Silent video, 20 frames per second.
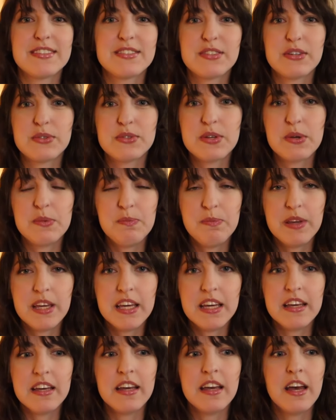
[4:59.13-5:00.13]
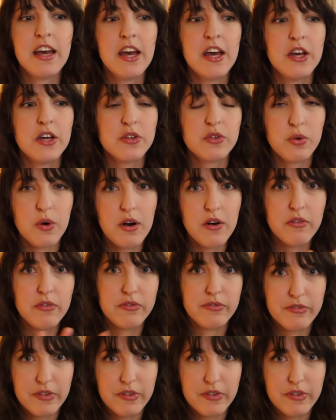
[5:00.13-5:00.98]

So to me, 12